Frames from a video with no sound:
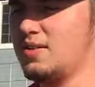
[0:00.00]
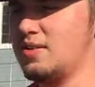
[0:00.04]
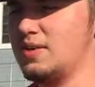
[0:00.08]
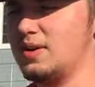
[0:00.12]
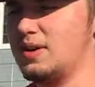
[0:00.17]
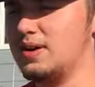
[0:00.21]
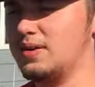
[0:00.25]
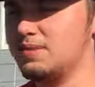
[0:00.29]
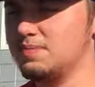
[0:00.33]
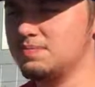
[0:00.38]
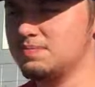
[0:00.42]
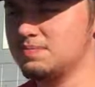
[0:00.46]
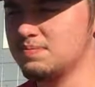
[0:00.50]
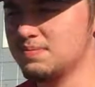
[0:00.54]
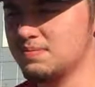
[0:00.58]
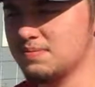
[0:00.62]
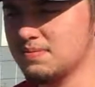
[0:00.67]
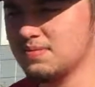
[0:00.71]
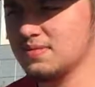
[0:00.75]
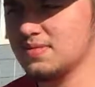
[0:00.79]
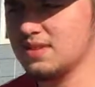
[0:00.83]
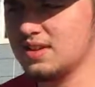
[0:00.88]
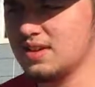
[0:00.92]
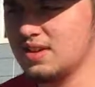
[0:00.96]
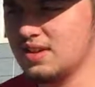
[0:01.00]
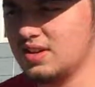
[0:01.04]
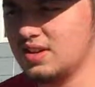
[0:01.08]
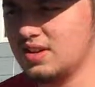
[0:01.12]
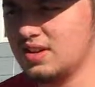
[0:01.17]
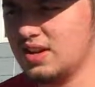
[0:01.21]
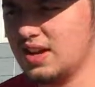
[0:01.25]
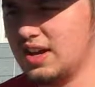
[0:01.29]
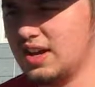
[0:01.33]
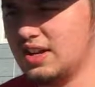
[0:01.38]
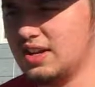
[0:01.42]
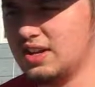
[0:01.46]
Well,
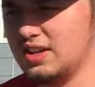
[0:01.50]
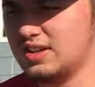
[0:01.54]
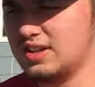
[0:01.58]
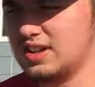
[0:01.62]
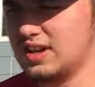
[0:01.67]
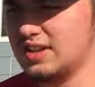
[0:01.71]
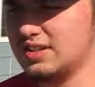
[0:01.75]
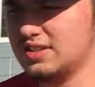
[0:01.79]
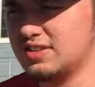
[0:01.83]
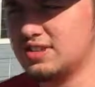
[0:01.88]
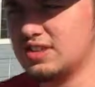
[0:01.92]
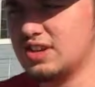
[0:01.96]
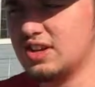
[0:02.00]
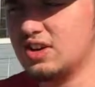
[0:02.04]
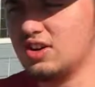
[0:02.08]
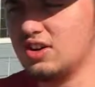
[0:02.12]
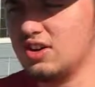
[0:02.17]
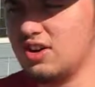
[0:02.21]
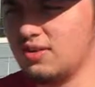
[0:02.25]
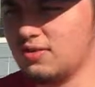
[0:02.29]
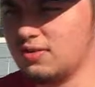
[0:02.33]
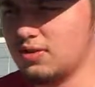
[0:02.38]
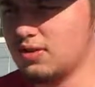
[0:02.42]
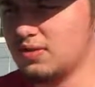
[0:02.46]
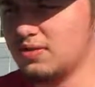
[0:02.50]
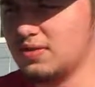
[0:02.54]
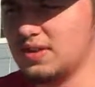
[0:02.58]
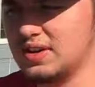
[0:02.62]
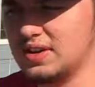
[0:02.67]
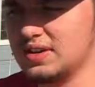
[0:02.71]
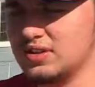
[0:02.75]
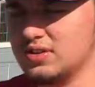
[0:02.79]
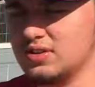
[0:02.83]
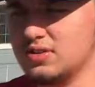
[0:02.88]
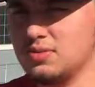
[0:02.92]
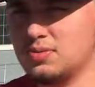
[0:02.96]
any 10th scale off-road
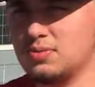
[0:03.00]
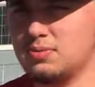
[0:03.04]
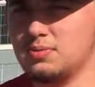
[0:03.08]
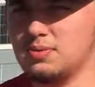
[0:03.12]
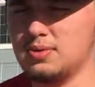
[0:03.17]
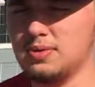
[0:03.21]
vehicle